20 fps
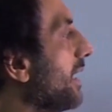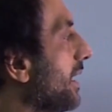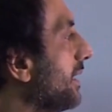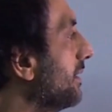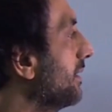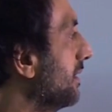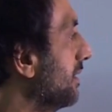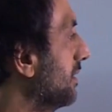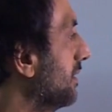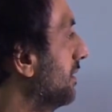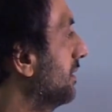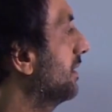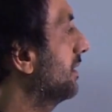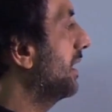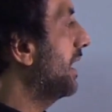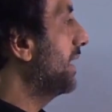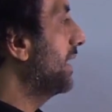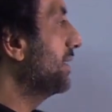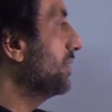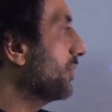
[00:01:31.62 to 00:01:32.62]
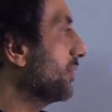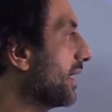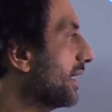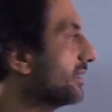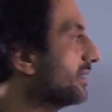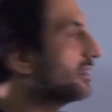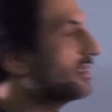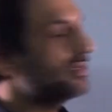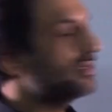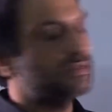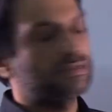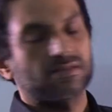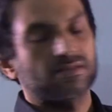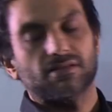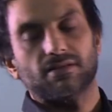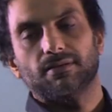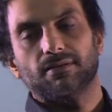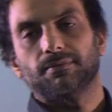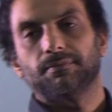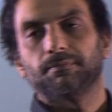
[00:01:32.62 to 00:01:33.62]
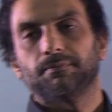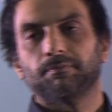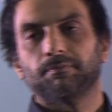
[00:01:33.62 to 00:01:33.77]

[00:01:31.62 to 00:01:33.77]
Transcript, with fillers: n, and you get this.